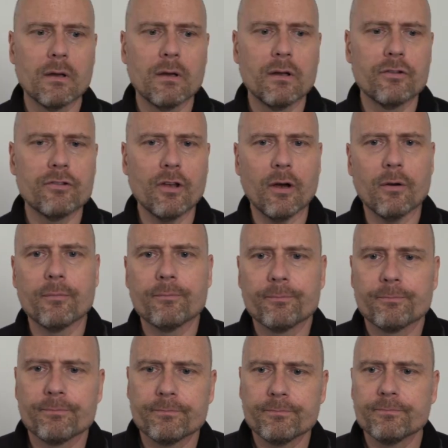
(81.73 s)
So,
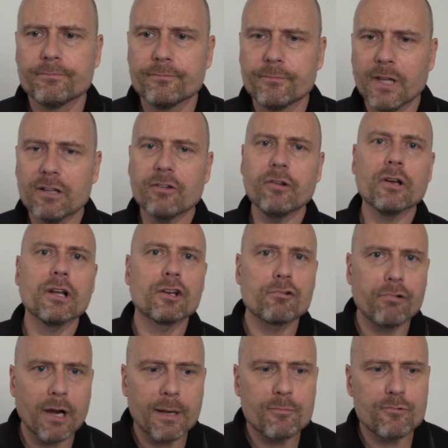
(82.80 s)
let's look at
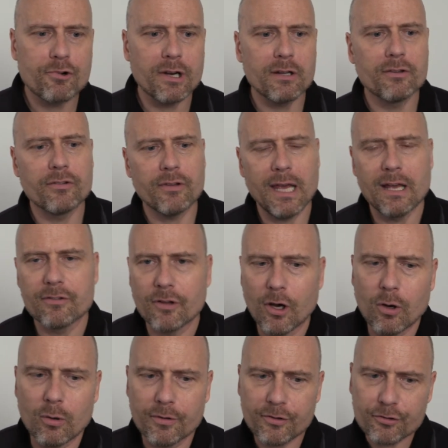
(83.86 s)
crime trends as a
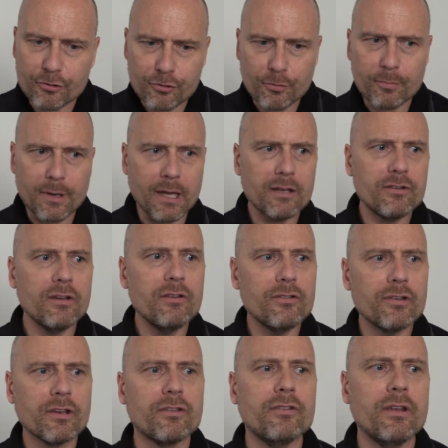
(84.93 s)
whole. This is from
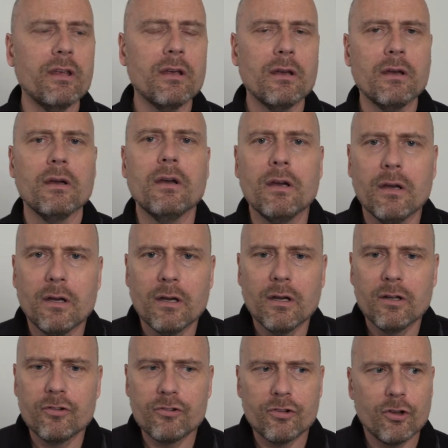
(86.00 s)
1960
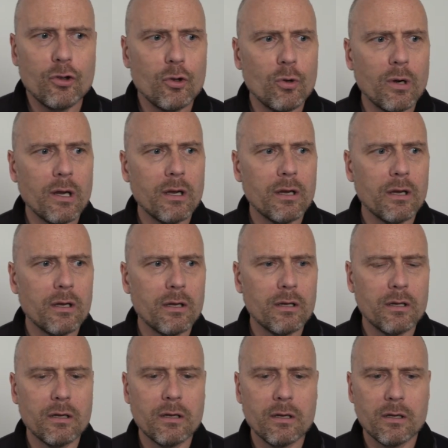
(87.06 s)
to
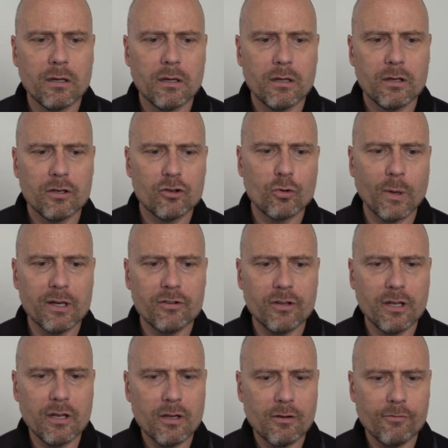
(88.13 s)

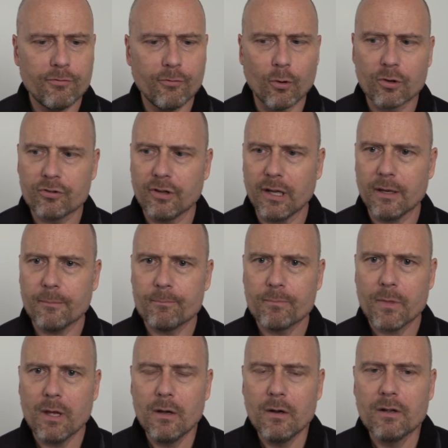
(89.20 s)
2014.
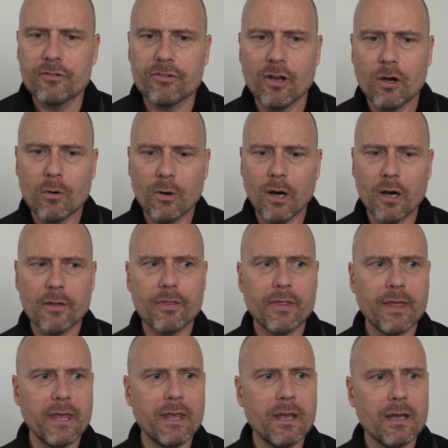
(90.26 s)
So on
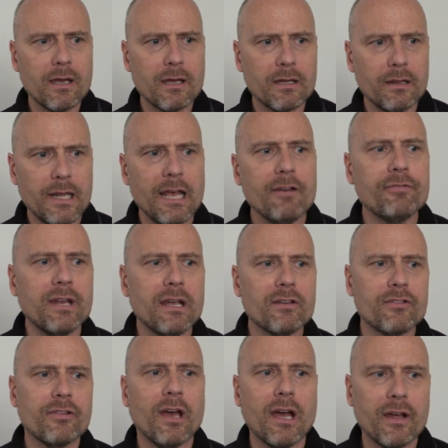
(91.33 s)
the left-hand
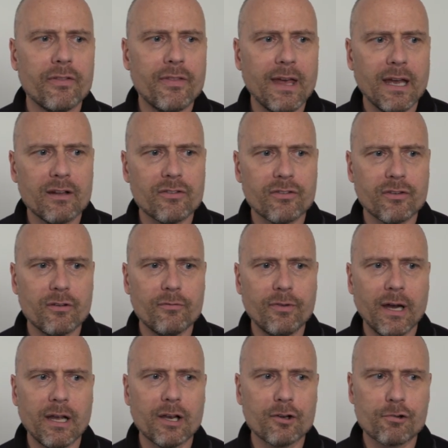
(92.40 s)
side, that's
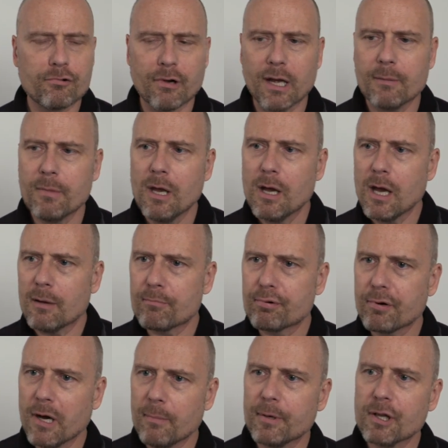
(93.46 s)
violent crime, and
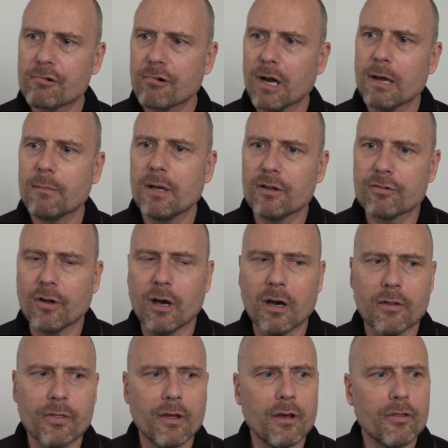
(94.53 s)
property crime is
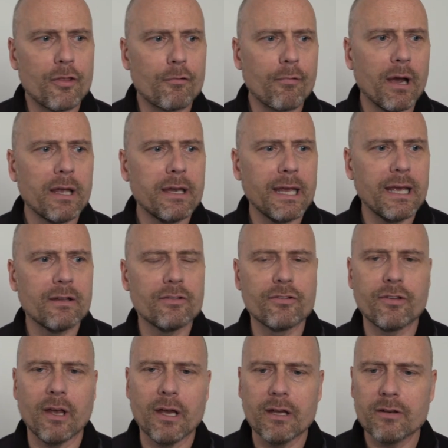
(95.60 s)
on the right-hand
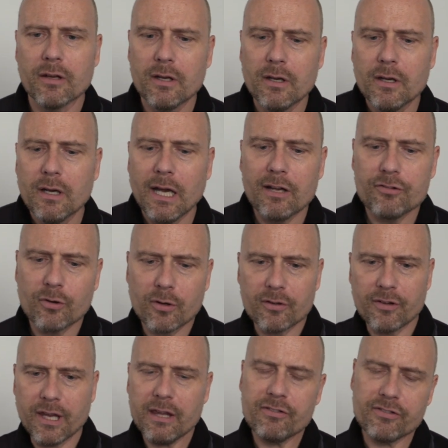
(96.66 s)
side. As you can
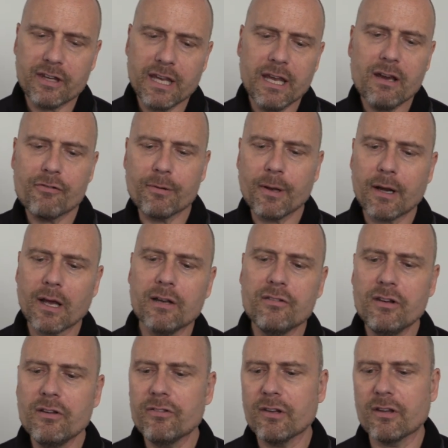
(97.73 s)
see here, from the
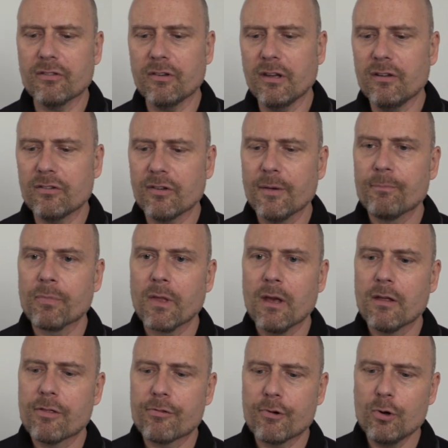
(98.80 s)
1960s
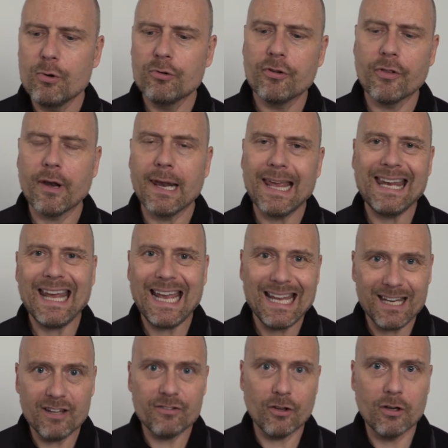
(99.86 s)
through to the late
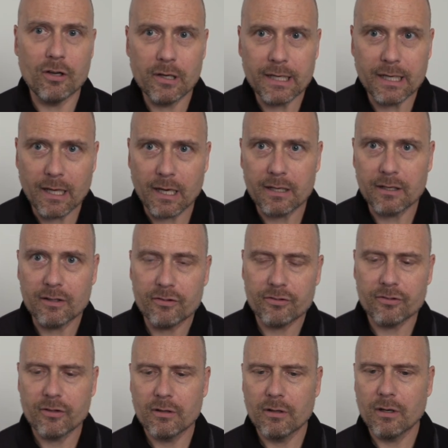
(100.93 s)
80s, early 90s,